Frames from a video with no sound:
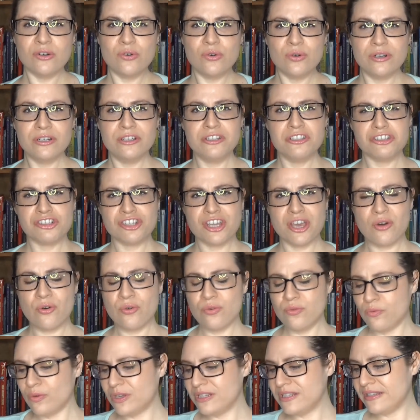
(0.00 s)
orange
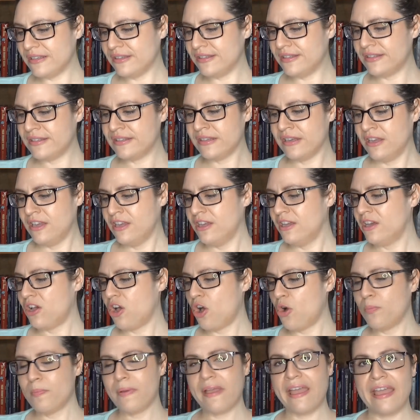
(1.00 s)
tone once it's
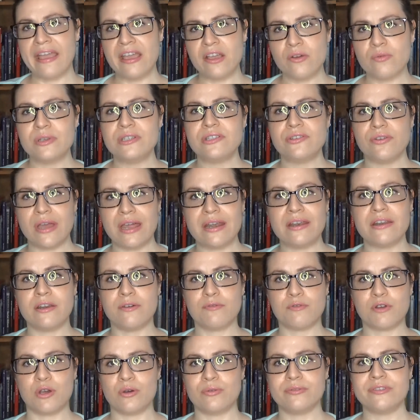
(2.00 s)
opaque, once you add
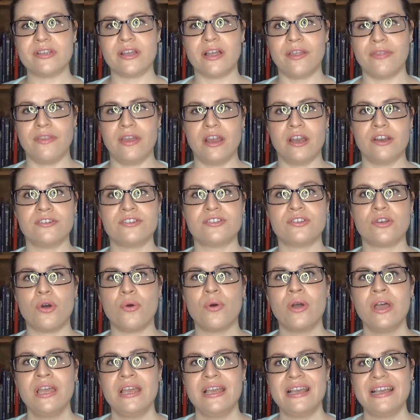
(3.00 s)
enough coats on there,
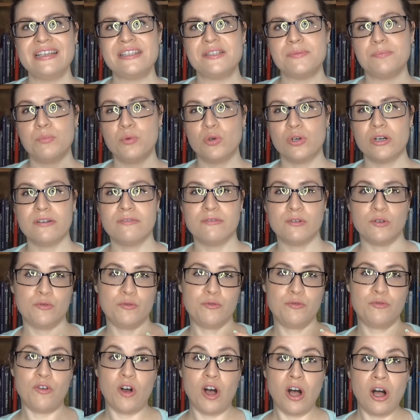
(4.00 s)
so it's more of a
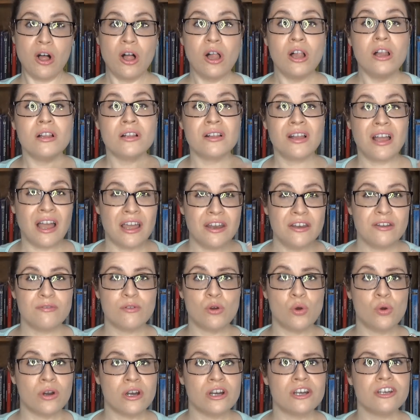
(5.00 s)
fall kind of
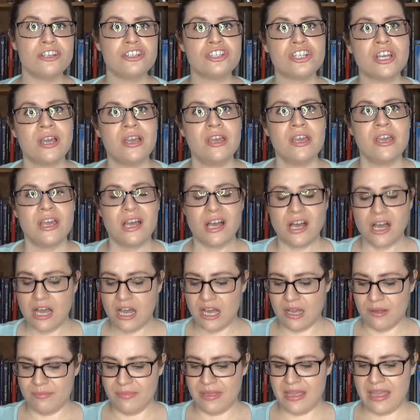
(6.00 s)
orange,
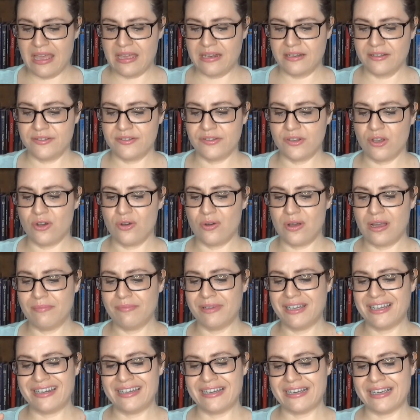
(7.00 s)
and so
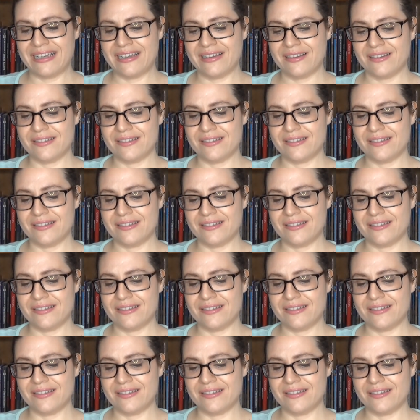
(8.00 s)
I'm gonna